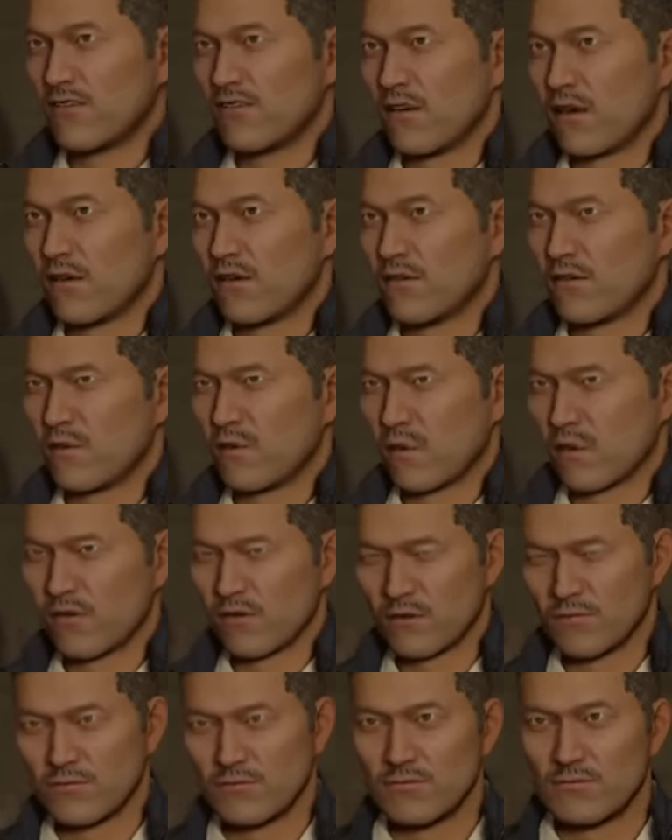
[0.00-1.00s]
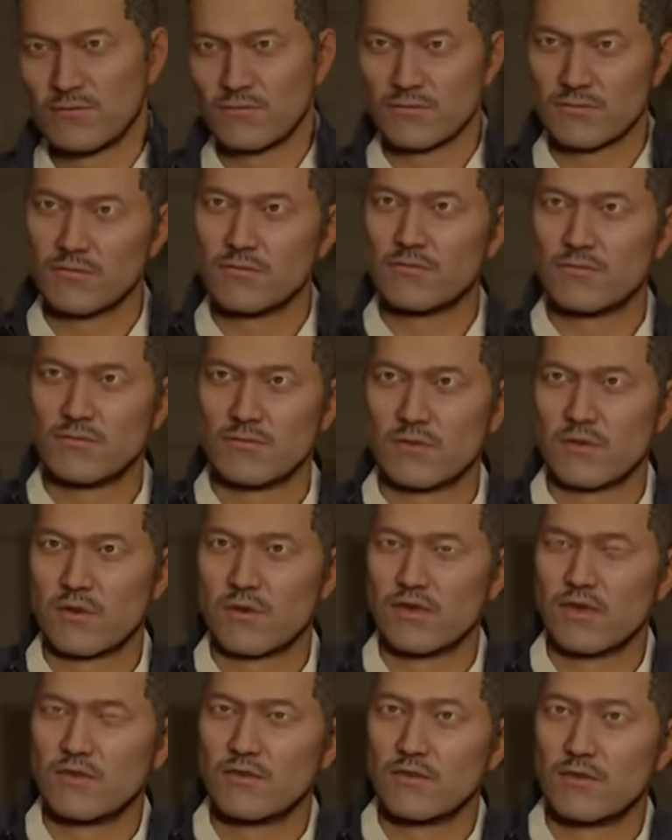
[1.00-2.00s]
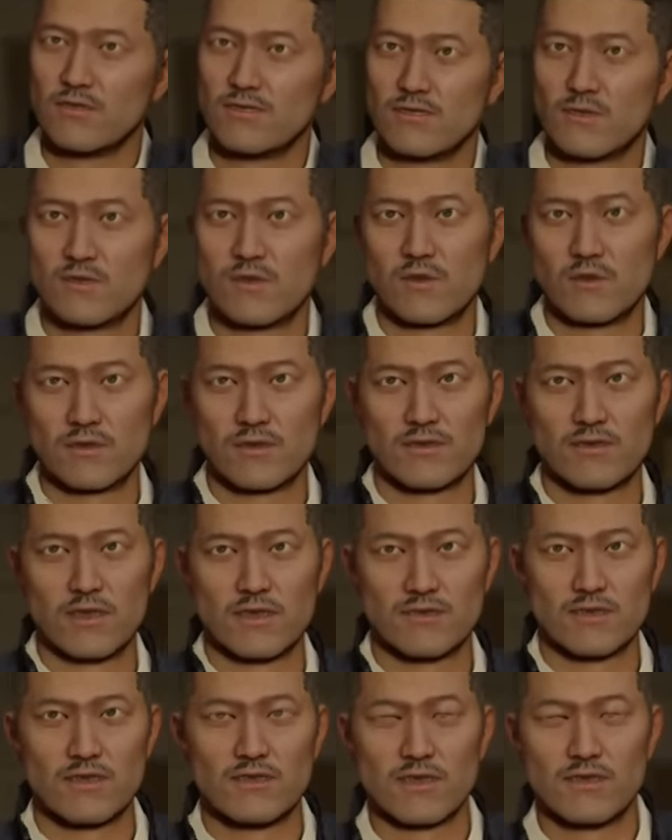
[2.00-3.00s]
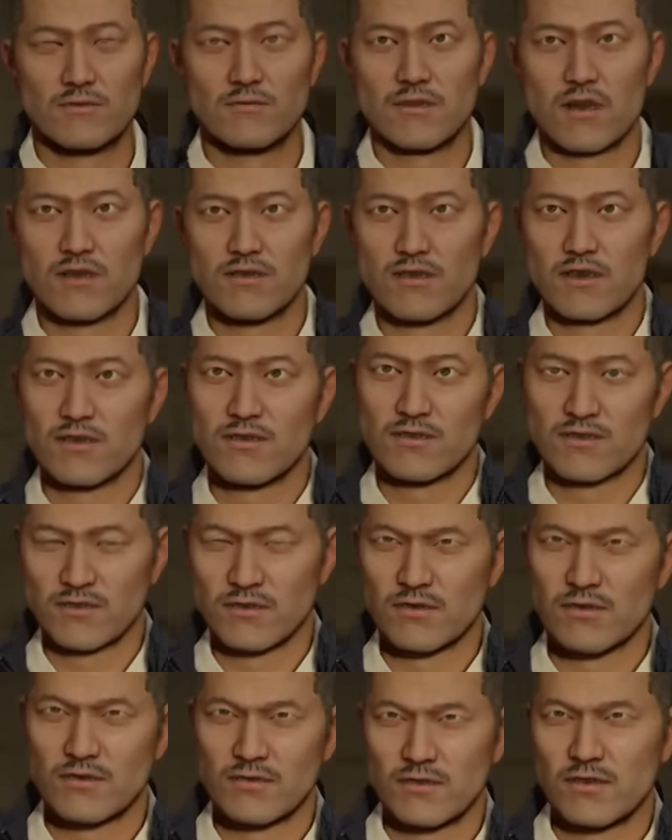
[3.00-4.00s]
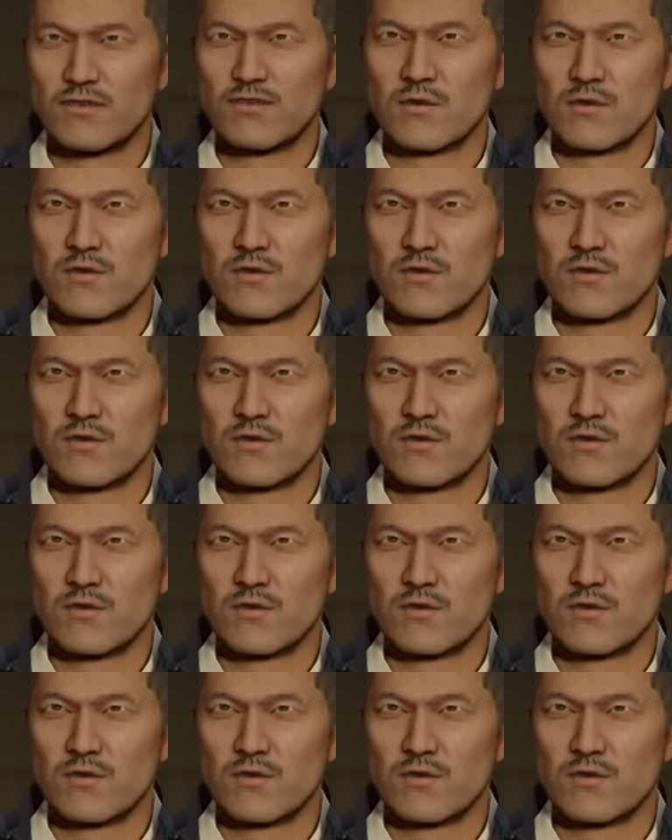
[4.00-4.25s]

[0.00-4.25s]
Of course you are. Well, then you also know that the ZDC's mandate is